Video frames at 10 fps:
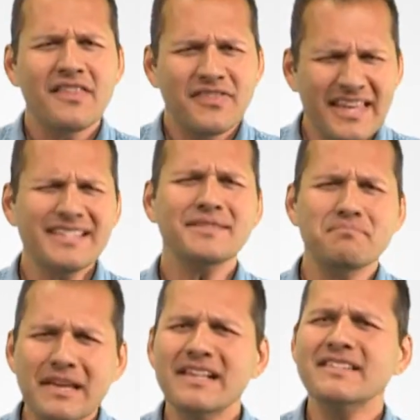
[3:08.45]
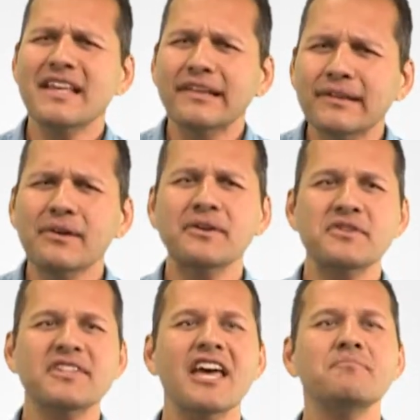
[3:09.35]
This means that
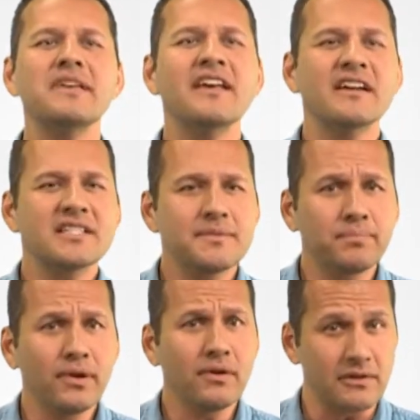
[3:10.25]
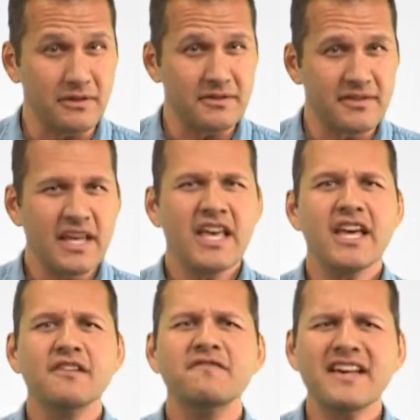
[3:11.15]
learners can be explorers,
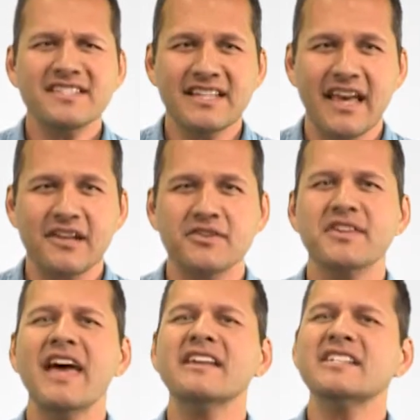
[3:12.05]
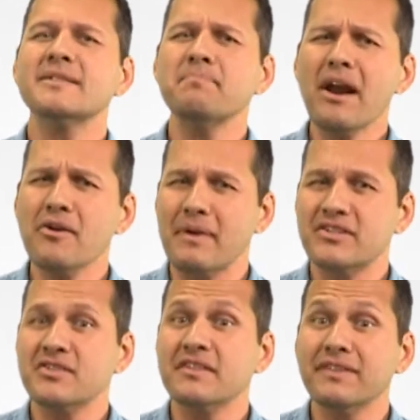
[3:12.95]
investigators, and
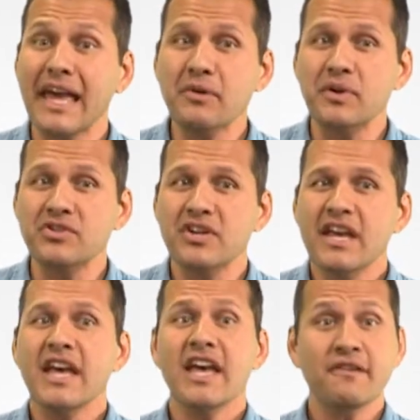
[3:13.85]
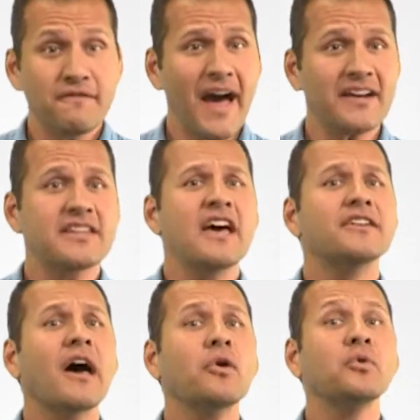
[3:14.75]
experimenters of language. In fact,
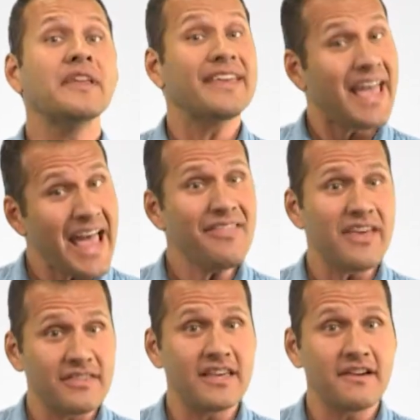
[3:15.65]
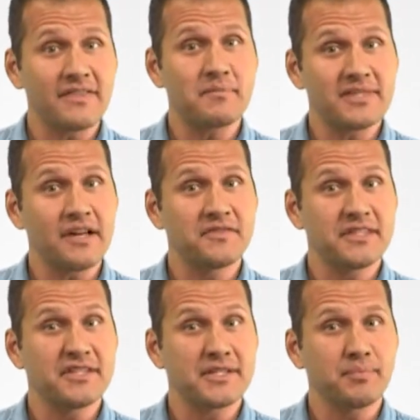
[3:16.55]
not only can they think of themselves
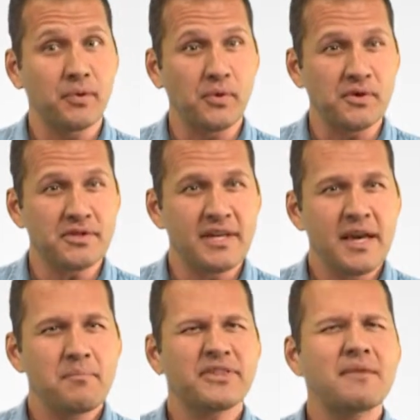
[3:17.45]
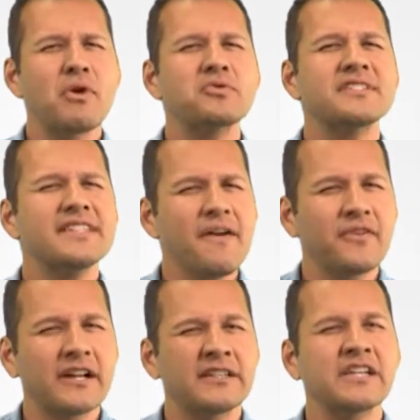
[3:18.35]
as explorers, but they most
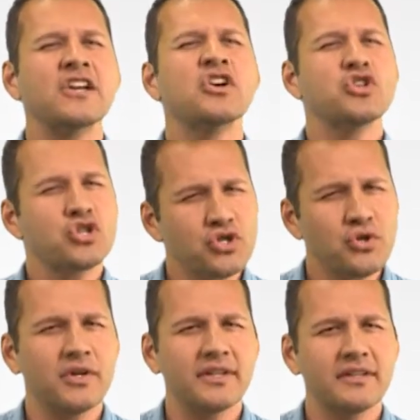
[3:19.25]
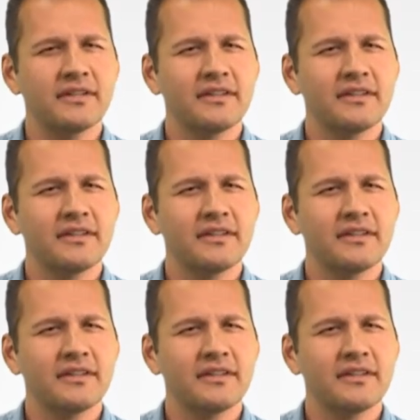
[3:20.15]
definitely should.